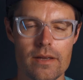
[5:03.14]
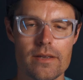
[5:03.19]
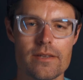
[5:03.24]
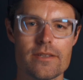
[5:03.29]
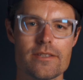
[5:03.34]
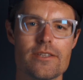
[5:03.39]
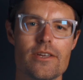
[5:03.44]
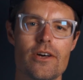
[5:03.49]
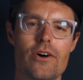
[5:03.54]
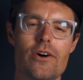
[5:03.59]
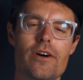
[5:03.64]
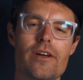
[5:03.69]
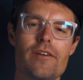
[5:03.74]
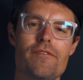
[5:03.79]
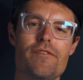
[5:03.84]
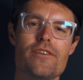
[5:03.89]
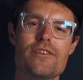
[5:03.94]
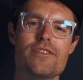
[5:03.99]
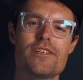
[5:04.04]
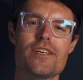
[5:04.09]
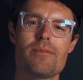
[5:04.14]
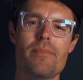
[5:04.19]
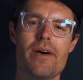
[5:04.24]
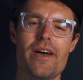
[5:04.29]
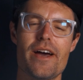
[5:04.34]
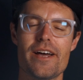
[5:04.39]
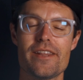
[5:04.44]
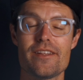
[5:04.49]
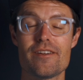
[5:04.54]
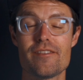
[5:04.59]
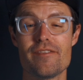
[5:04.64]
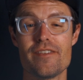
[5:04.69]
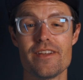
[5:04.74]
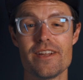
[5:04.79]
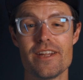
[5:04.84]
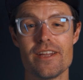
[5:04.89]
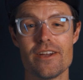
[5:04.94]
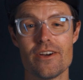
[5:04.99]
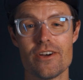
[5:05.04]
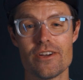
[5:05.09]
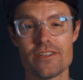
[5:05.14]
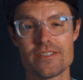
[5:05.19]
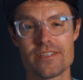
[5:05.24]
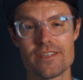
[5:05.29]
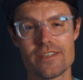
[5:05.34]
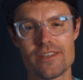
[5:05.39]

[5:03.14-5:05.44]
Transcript: So if you've seen my other videos,